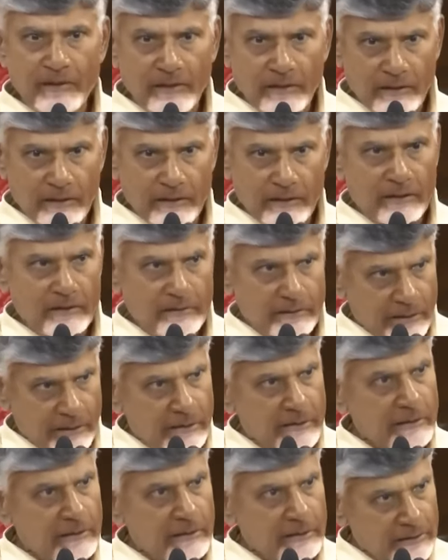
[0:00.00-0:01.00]
It has
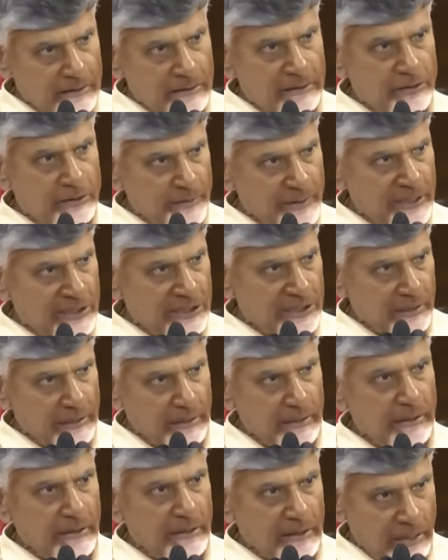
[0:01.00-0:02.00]
changed the
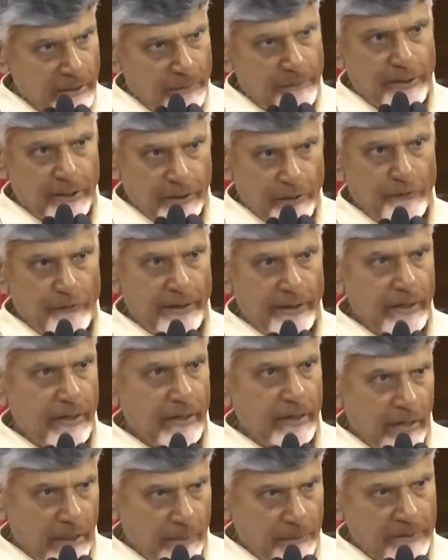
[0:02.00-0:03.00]
situation in a big way.
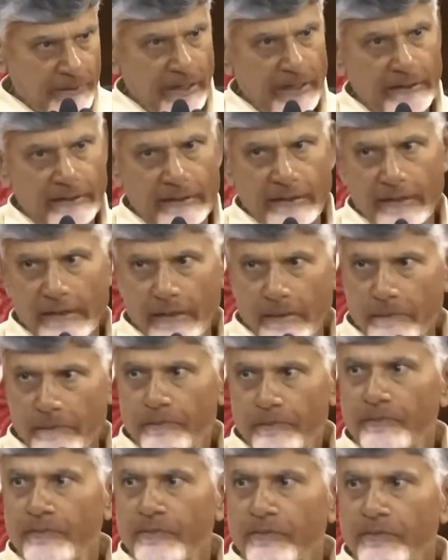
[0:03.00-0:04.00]
I'm thanking him.